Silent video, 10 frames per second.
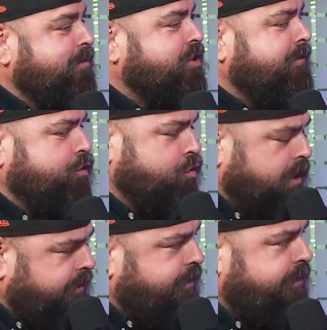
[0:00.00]
Chief, do you
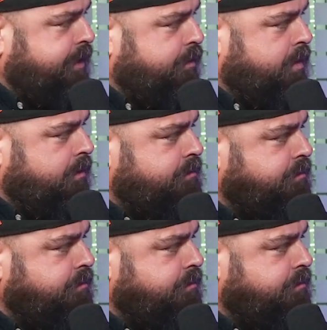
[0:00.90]
live in the city of Doral?